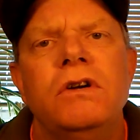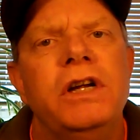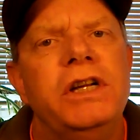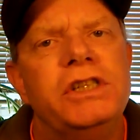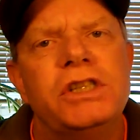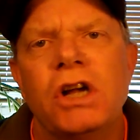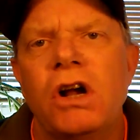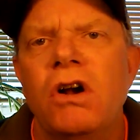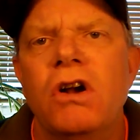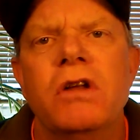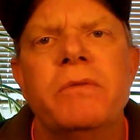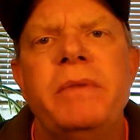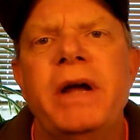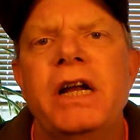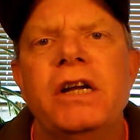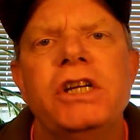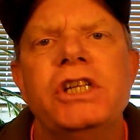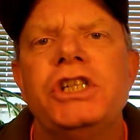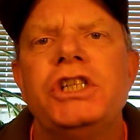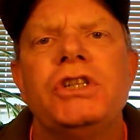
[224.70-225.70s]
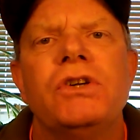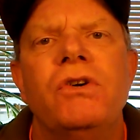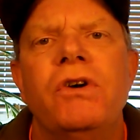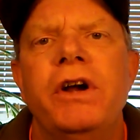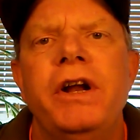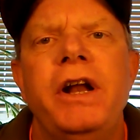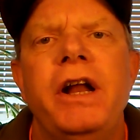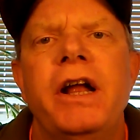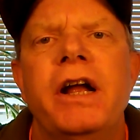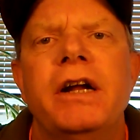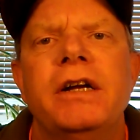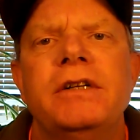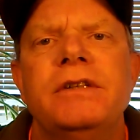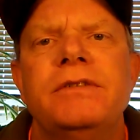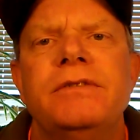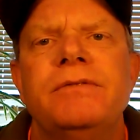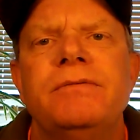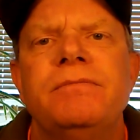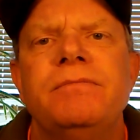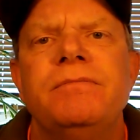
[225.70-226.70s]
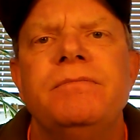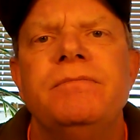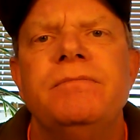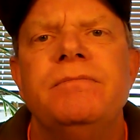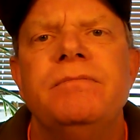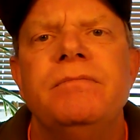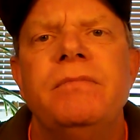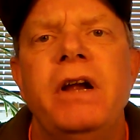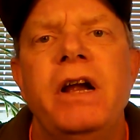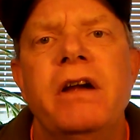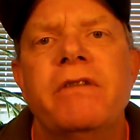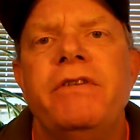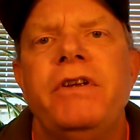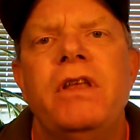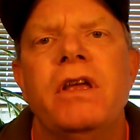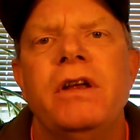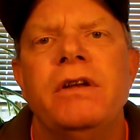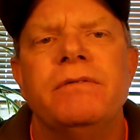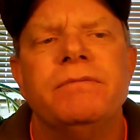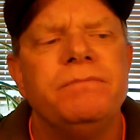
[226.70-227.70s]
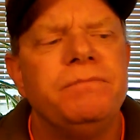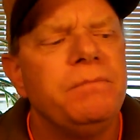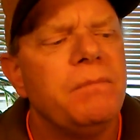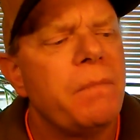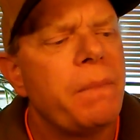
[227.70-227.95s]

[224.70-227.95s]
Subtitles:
It's all about destroying that. Everything.